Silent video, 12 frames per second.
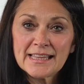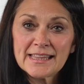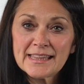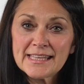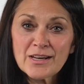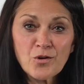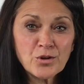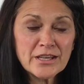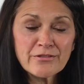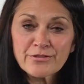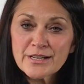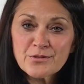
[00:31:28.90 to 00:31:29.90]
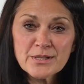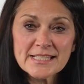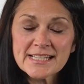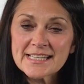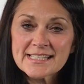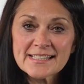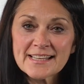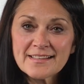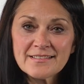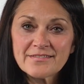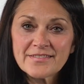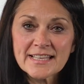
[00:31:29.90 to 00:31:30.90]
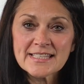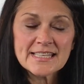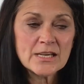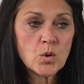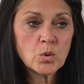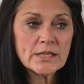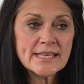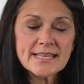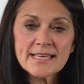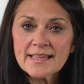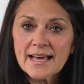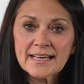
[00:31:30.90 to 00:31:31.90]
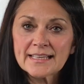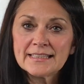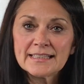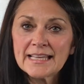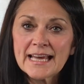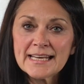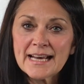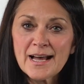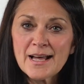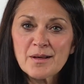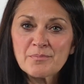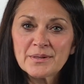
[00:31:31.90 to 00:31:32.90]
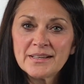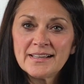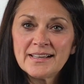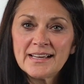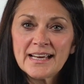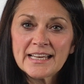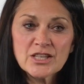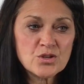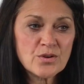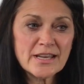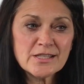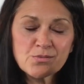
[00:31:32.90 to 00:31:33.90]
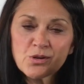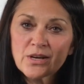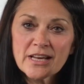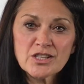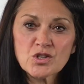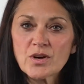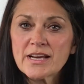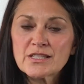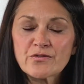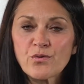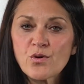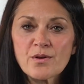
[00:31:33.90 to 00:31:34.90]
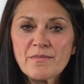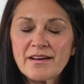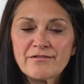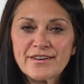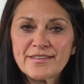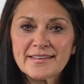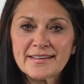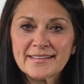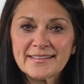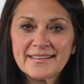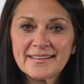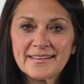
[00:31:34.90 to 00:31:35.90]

The only frequency is love. That's the only thing that can light up and transmute and transform everything.